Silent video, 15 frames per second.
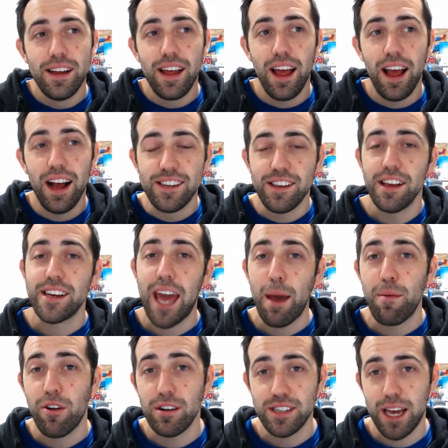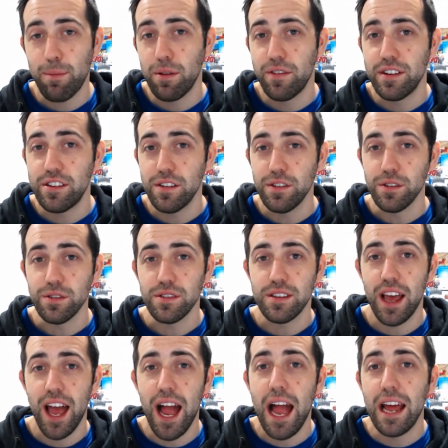Until I came across a couple of
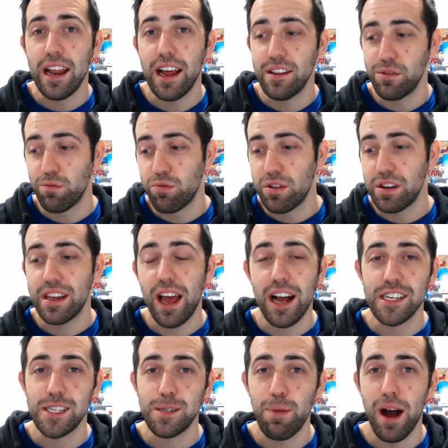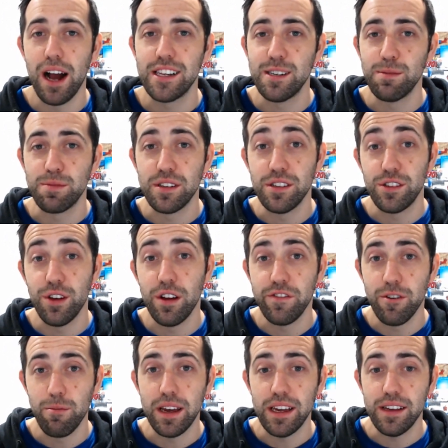interviews and it really has sparked some concern
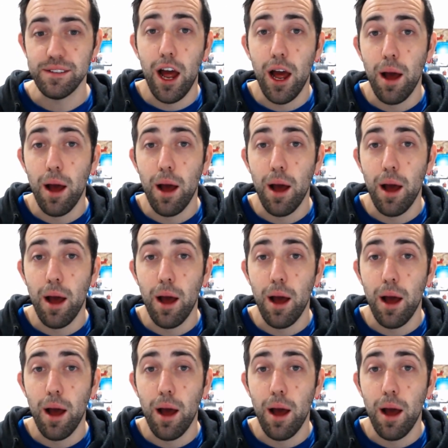for me.